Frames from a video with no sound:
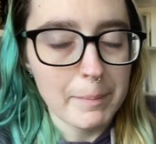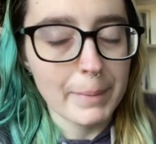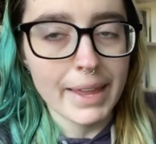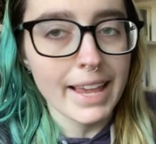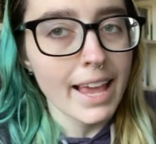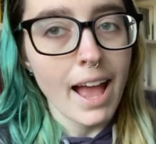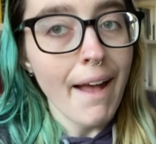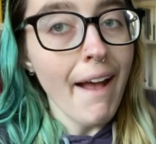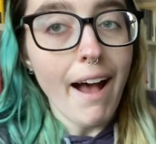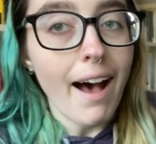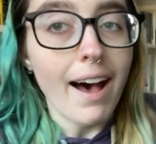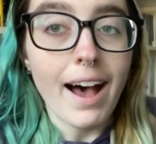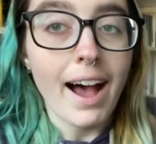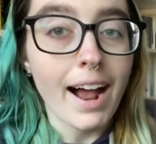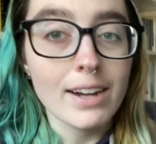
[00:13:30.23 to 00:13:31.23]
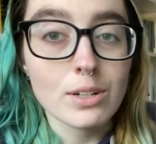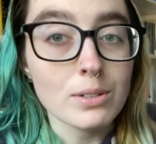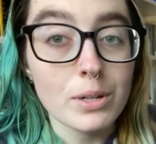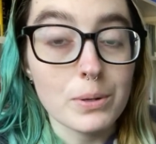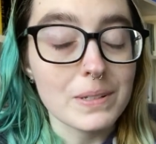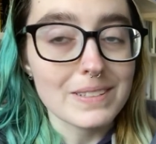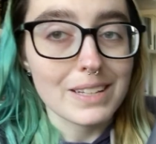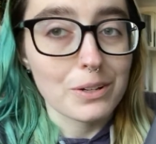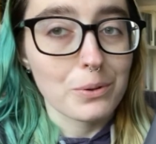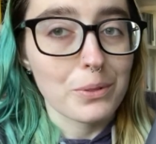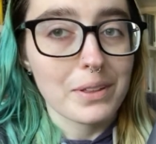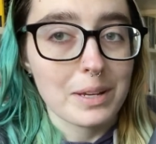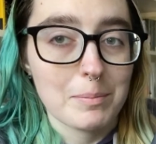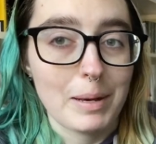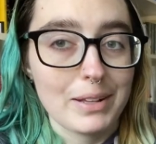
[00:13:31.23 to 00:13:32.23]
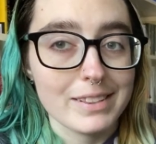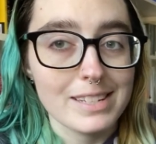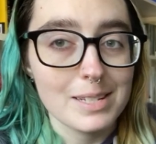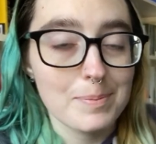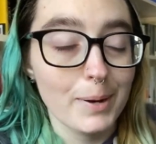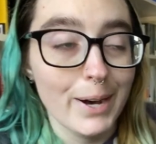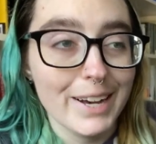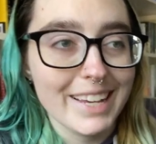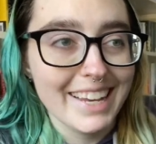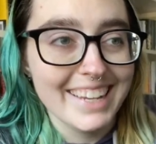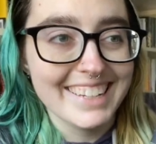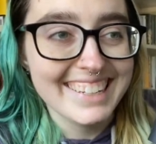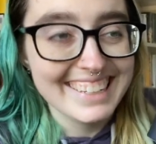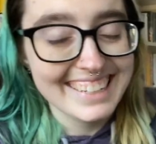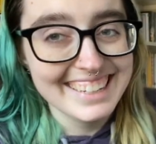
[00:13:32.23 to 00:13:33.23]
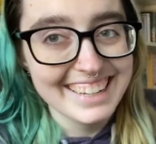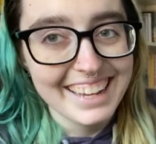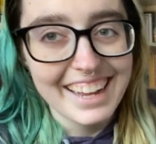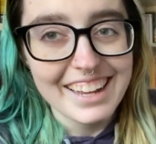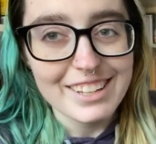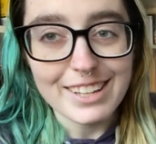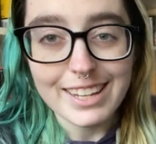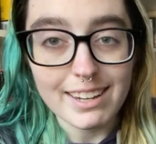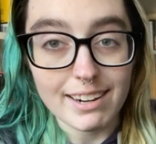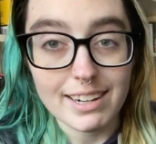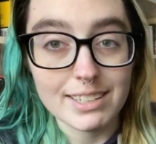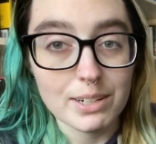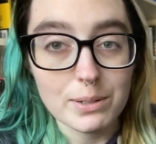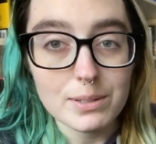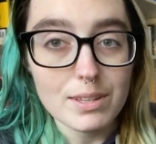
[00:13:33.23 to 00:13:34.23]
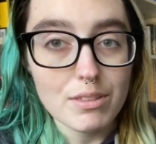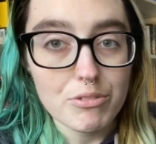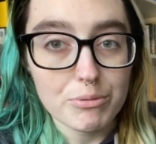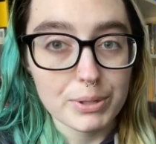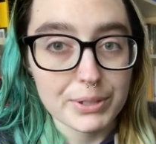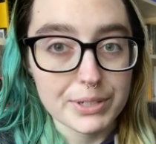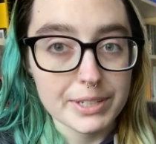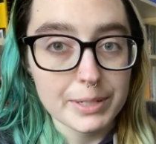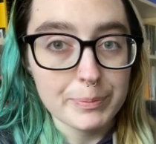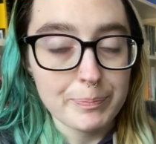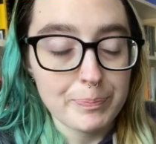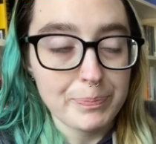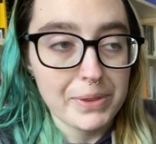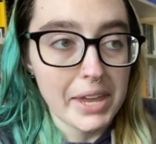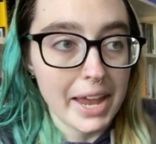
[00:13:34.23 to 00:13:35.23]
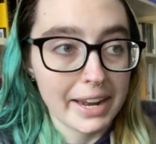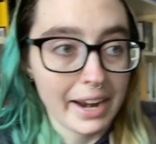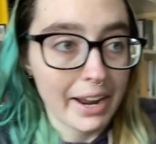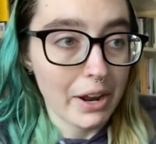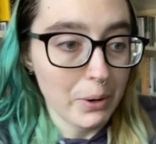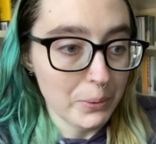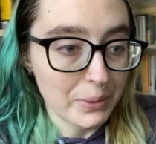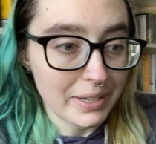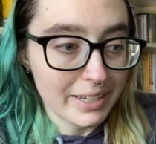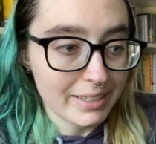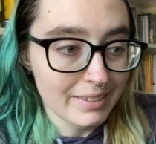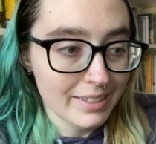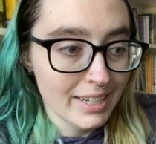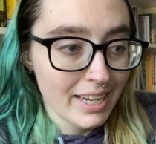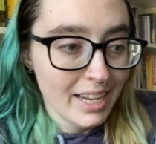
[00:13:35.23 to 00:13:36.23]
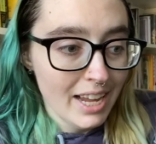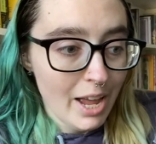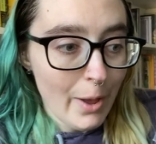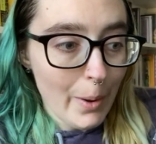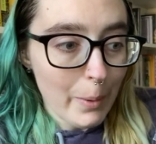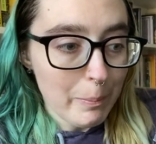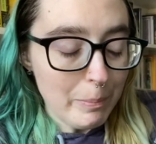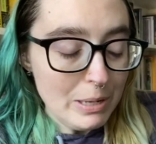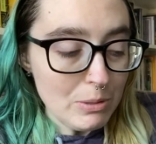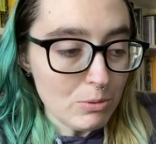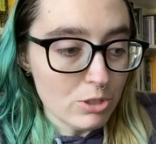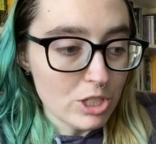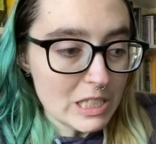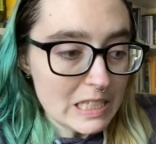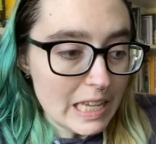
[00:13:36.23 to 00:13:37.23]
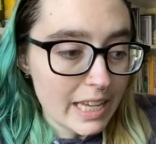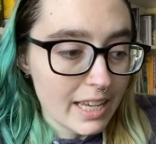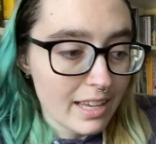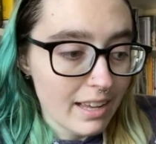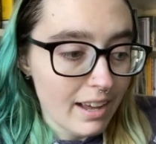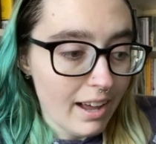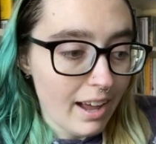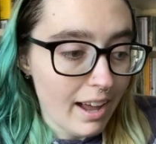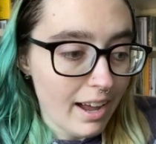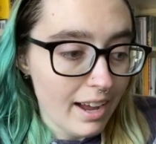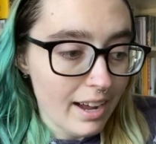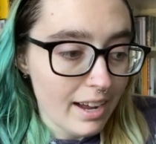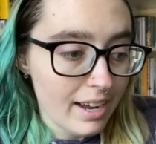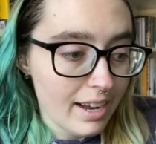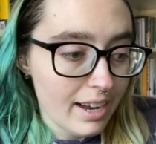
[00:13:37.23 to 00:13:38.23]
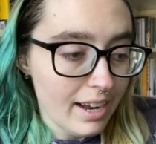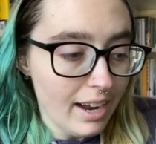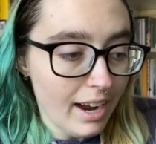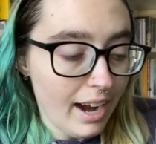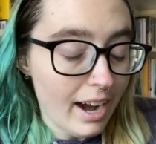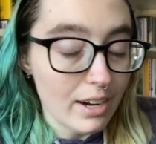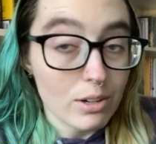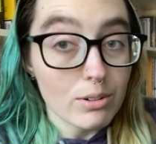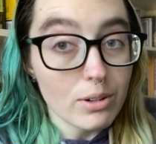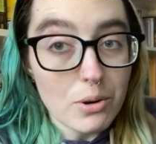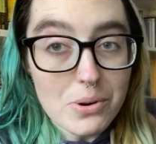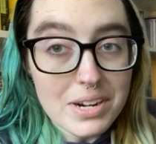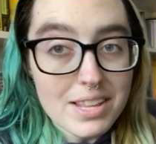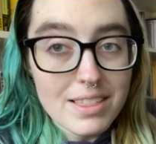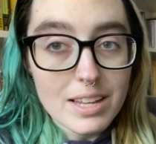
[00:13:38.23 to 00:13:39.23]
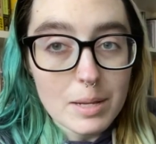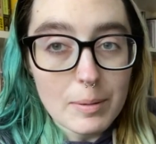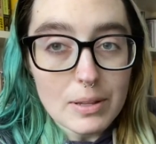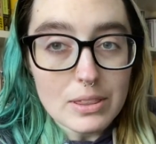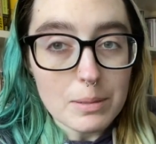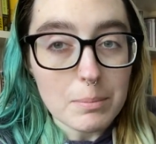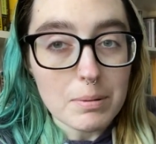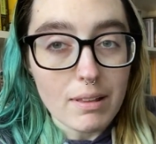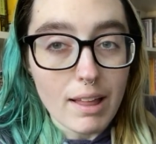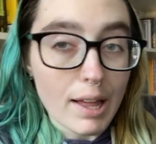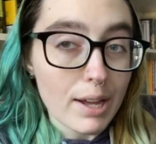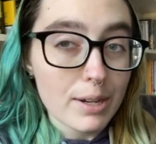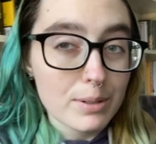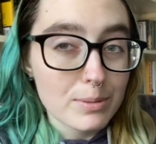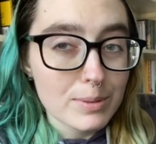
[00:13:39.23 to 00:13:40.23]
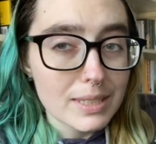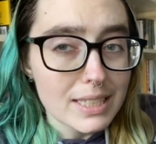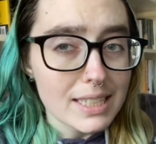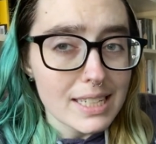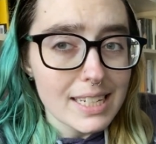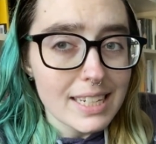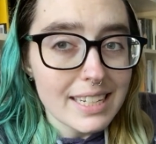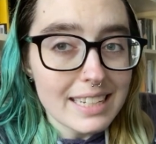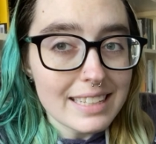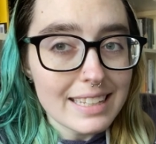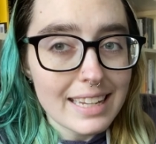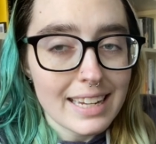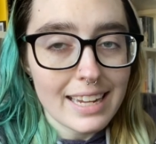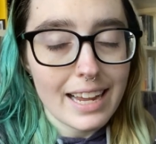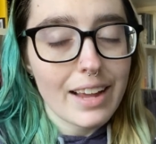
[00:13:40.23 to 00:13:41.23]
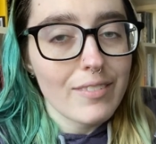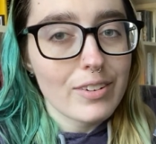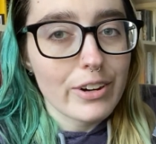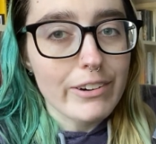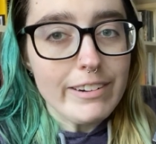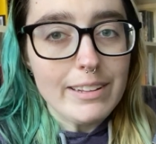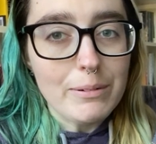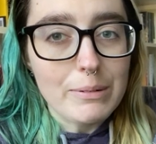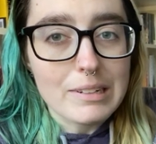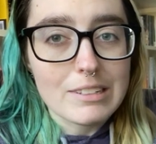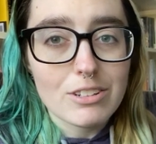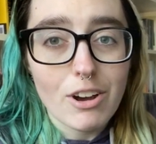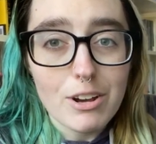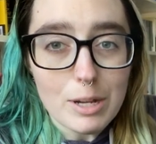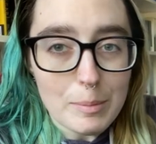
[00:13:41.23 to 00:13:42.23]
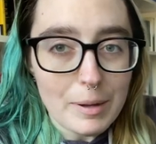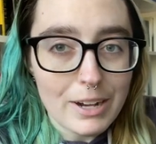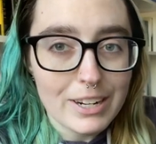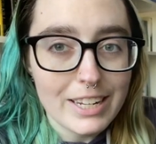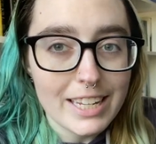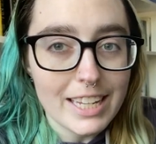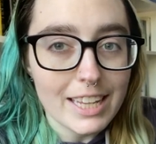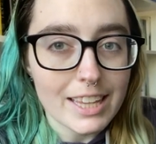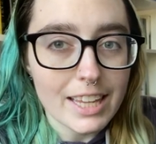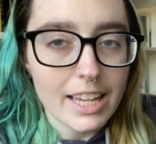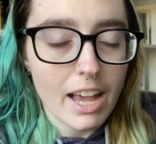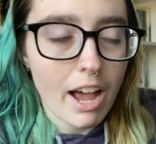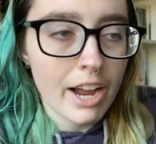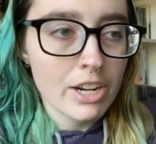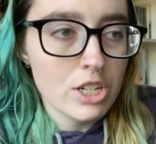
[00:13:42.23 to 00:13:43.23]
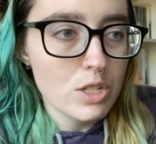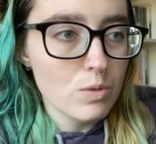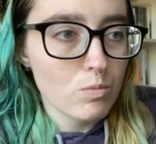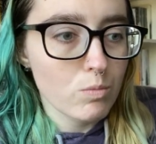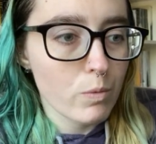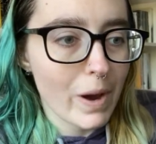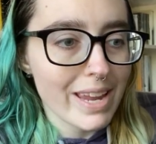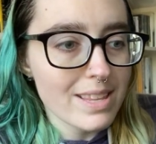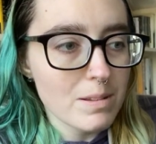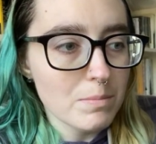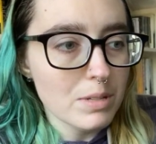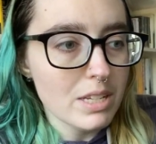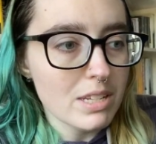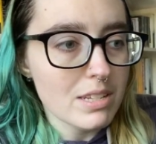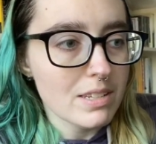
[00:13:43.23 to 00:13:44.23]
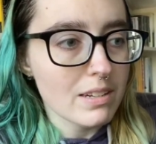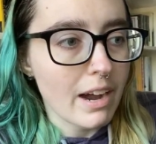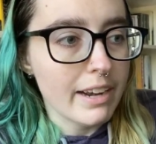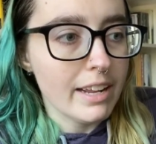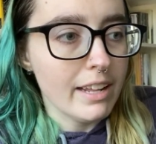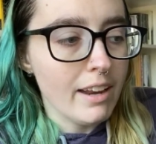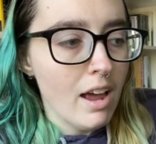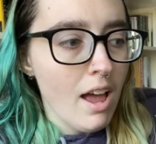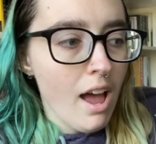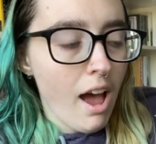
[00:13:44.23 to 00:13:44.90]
I'm like, I don't know a single thing about this book. like, I know it's a thriller and I own it, but it was just like, I don't know anything about the plot really. Like I haven't heard anyone talk about it. Like I just randomly decided